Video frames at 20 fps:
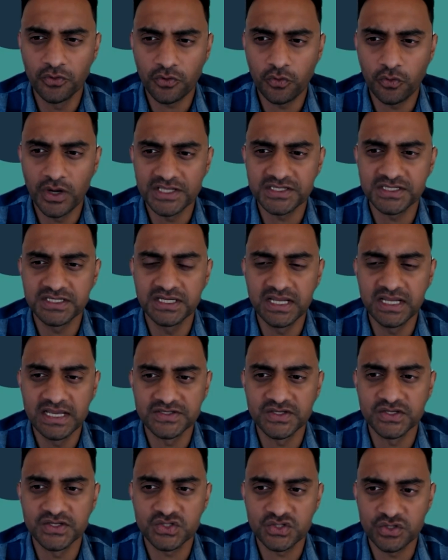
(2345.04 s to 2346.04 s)
requested
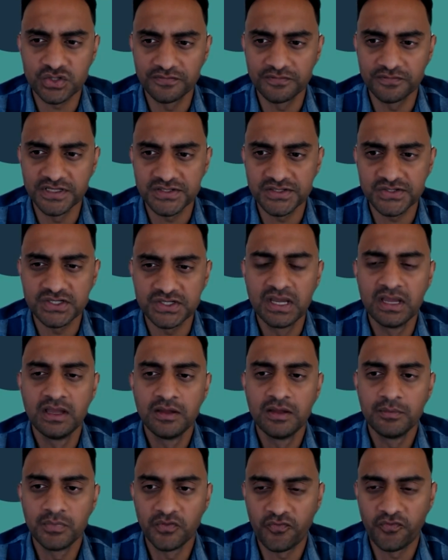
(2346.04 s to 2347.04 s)
as a service
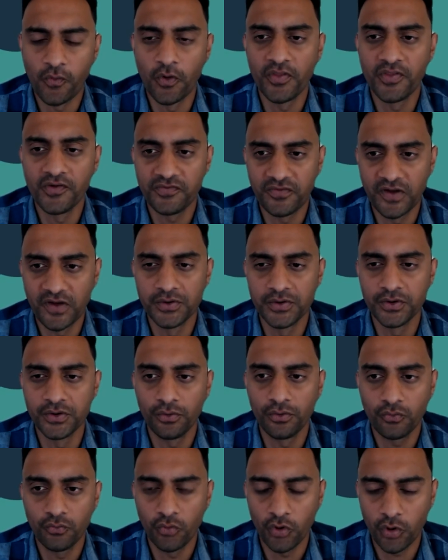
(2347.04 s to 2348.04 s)
before the
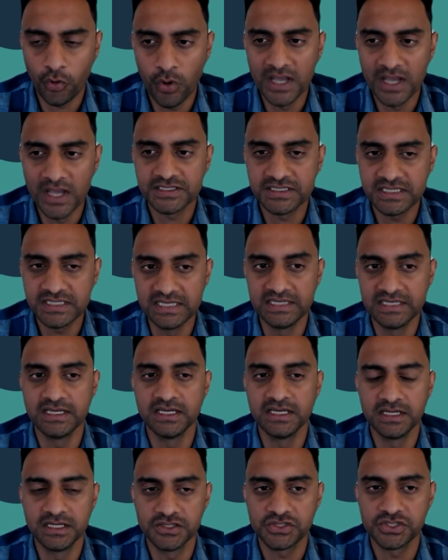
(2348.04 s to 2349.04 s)
funder requests ED
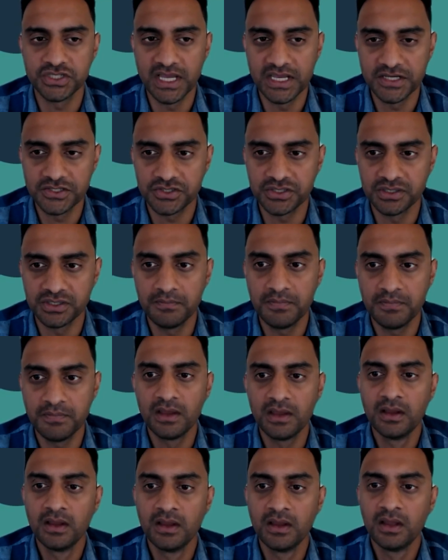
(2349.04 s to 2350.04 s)
initiation?
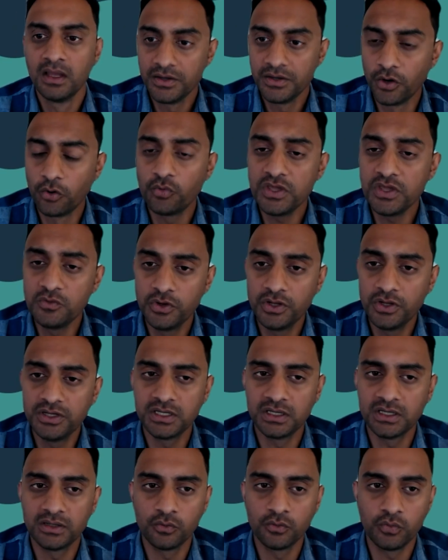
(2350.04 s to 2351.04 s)
No, we
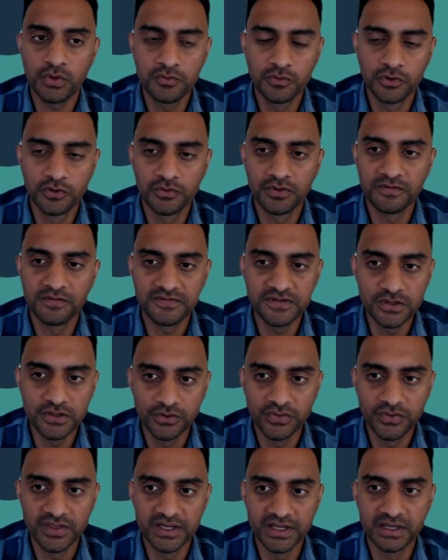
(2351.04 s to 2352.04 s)
would we would
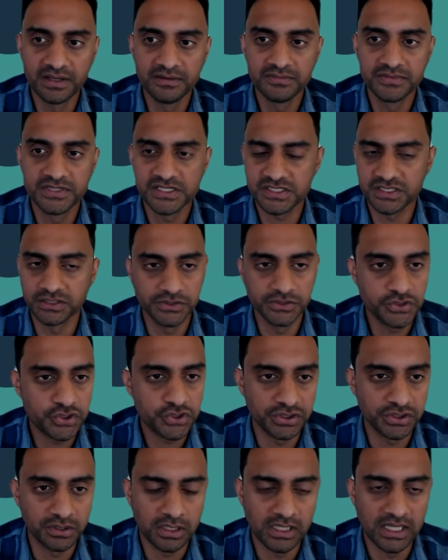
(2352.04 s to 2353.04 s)
review the
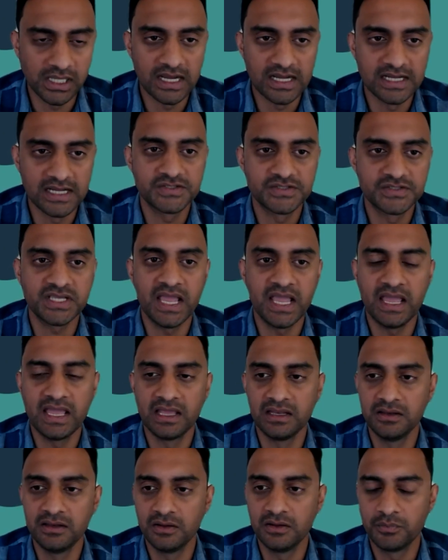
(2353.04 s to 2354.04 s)
dissolution clause
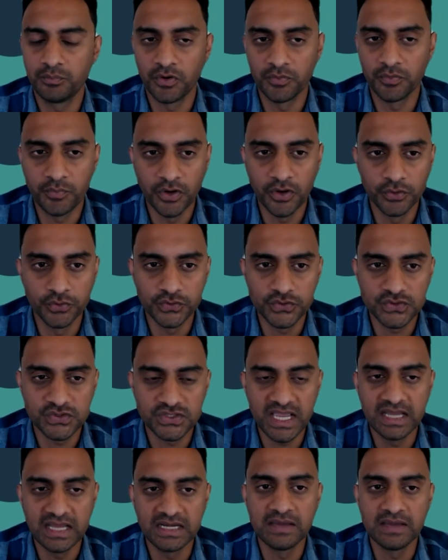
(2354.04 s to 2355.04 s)
and
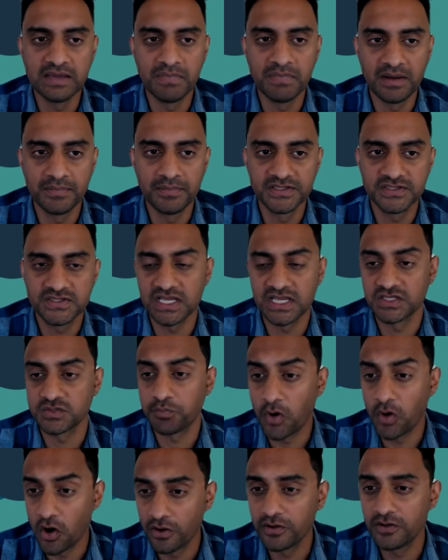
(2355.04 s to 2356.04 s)
propose any amendments as
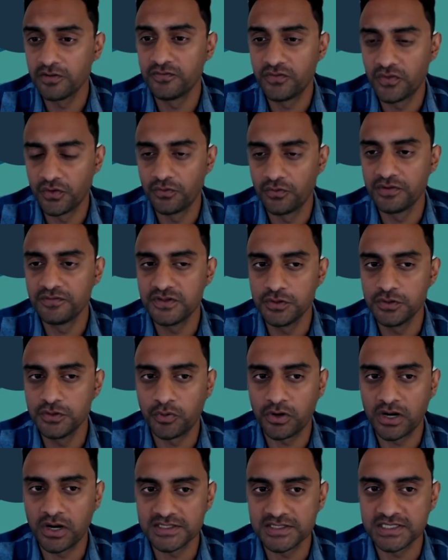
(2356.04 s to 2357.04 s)
part of the review
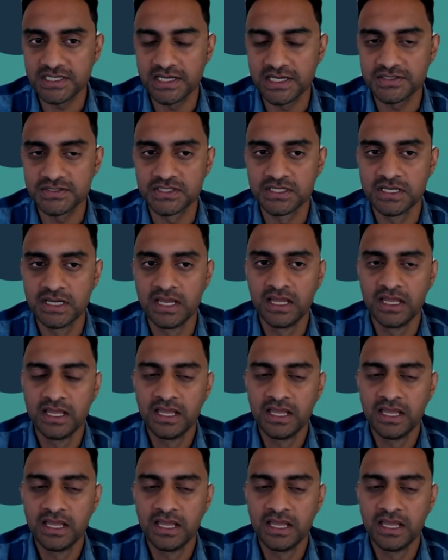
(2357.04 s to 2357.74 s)
process,